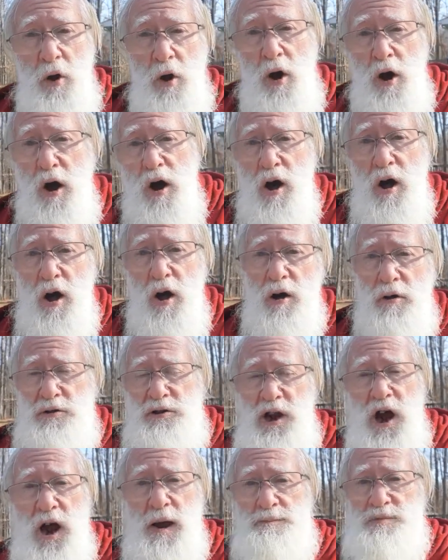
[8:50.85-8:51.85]
all
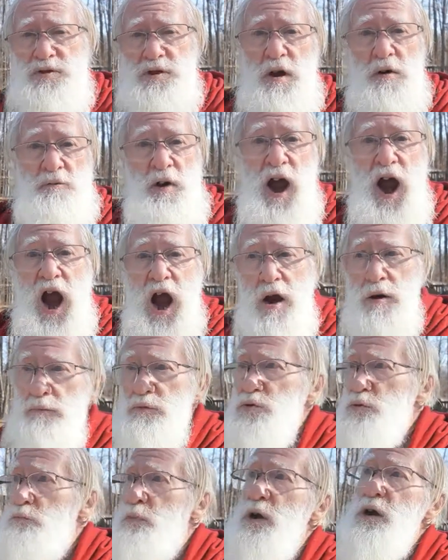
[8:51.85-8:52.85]
types of
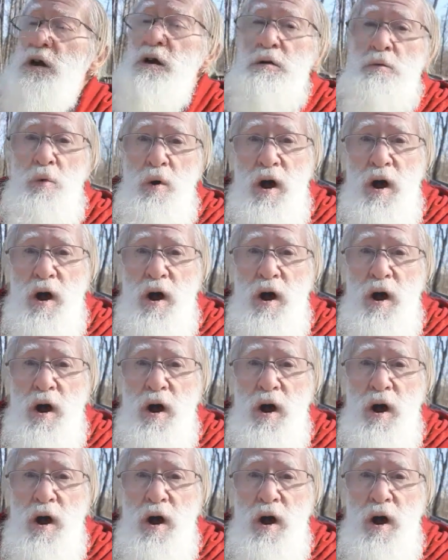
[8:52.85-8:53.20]
Arabs being